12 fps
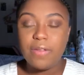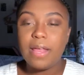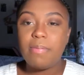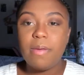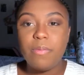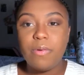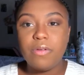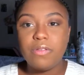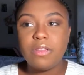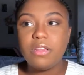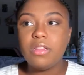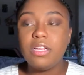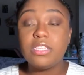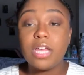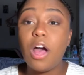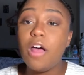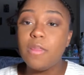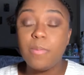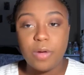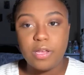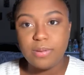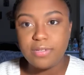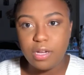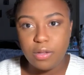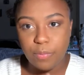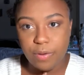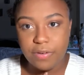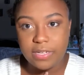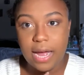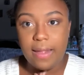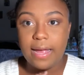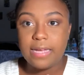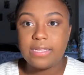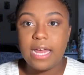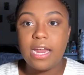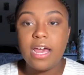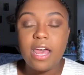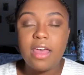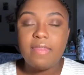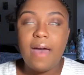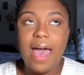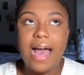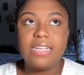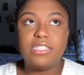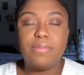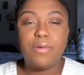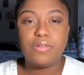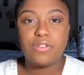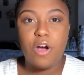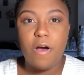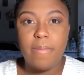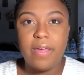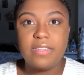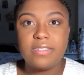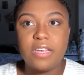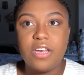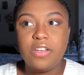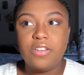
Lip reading: Like, people, because, like, especially on the boyfriend tag, like I said, that has the most comments.